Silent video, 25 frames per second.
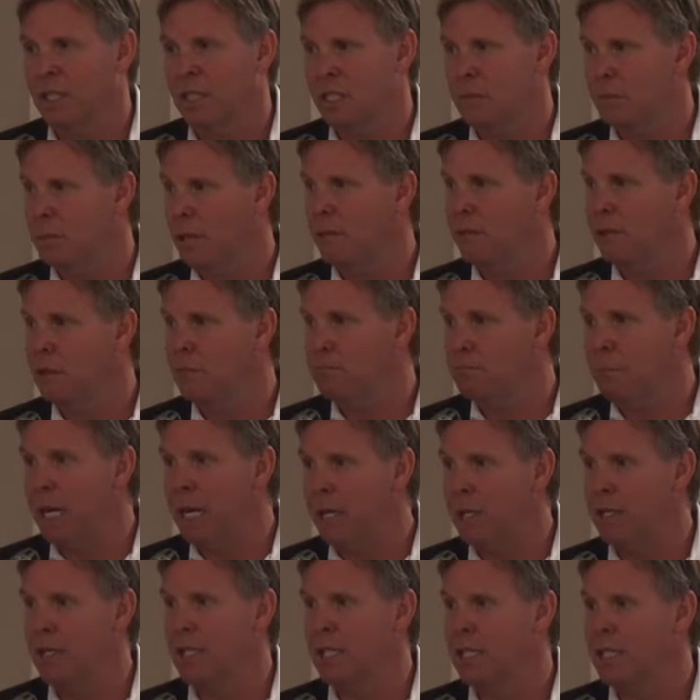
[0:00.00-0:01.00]
it's probably
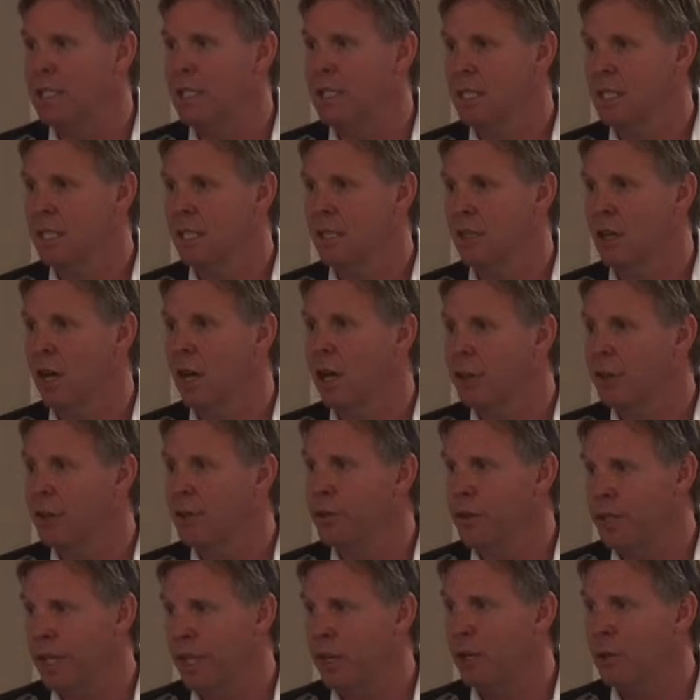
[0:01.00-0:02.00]
better to consider other
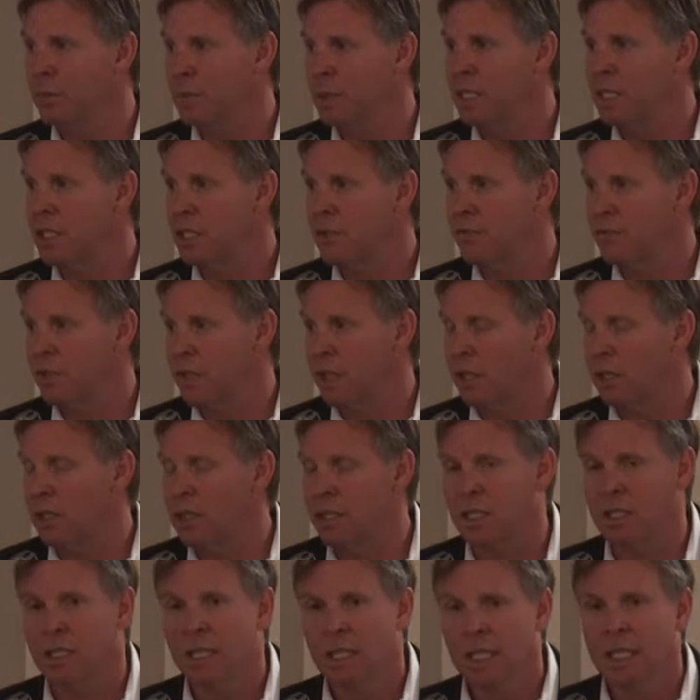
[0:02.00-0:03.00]
therapies
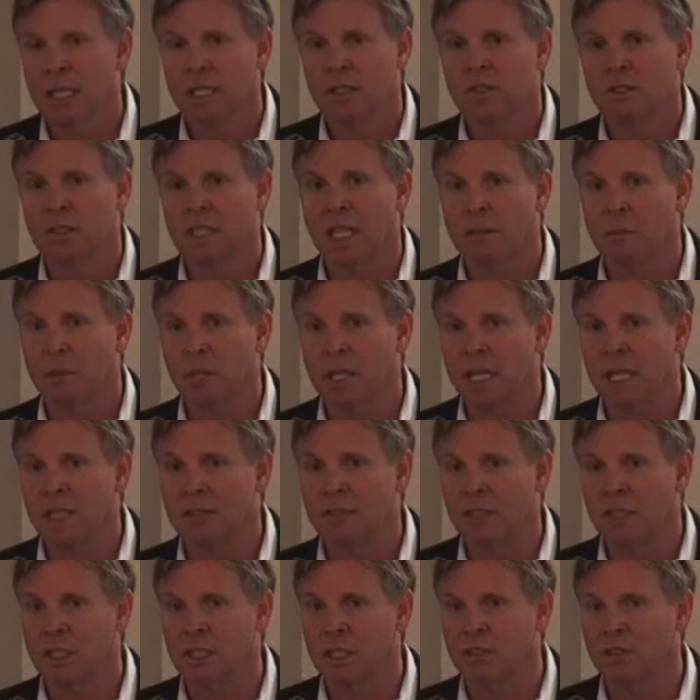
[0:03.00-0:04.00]
first,
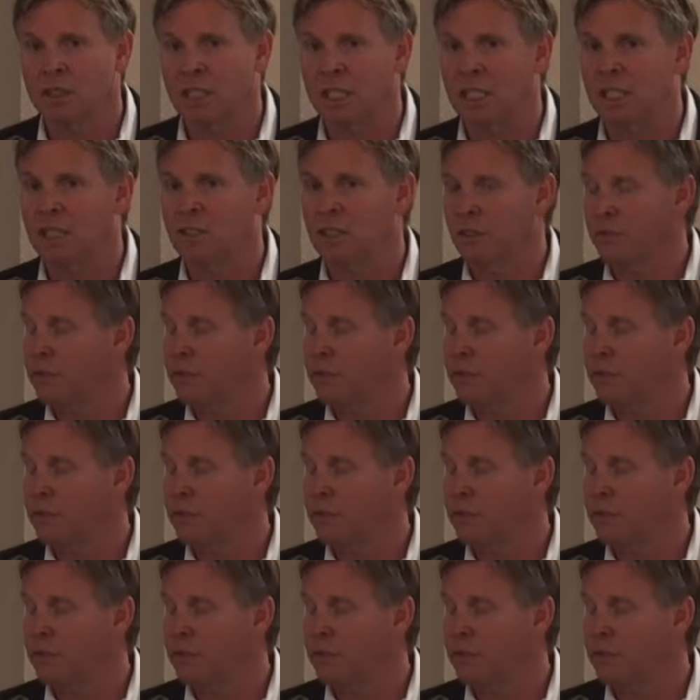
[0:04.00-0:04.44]
stabilize the disease.